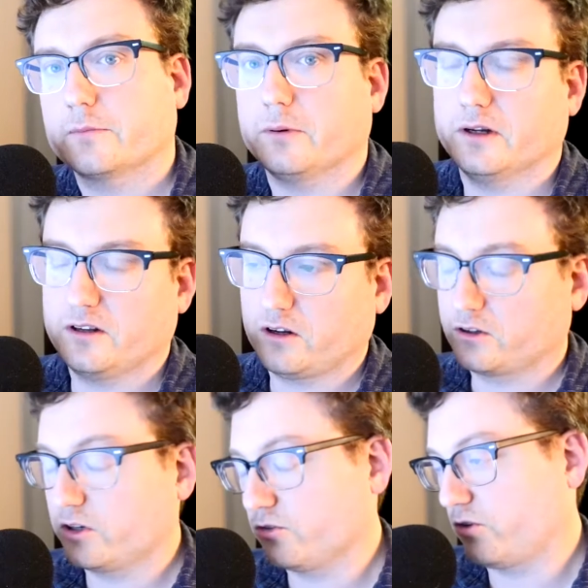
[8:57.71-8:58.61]
but
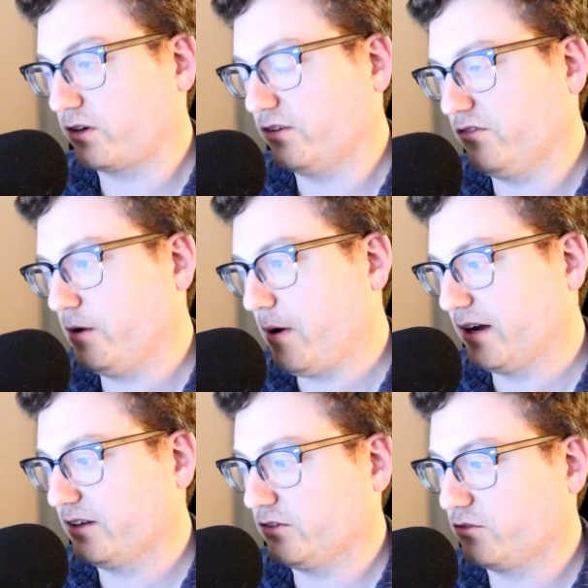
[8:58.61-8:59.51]
unconstructive
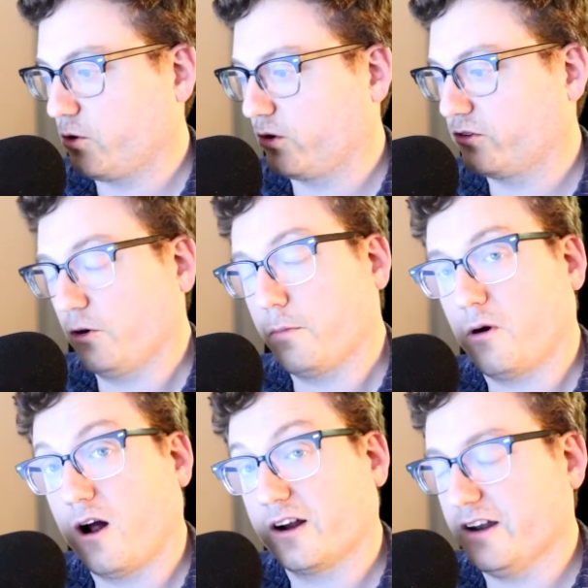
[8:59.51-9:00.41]
feedback is of course your
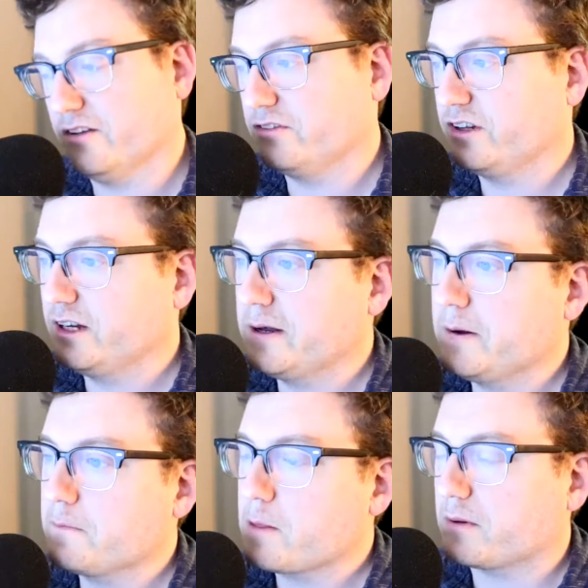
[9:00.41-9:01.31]
prerogative.
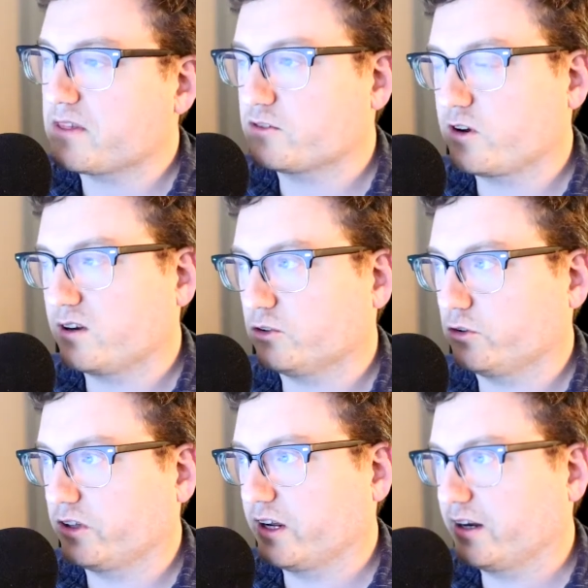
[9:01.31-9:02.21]
But this channel is
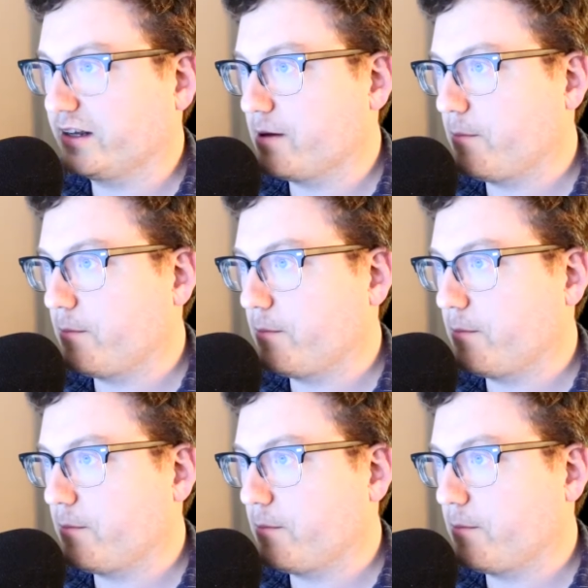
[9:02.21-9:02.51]
only going to get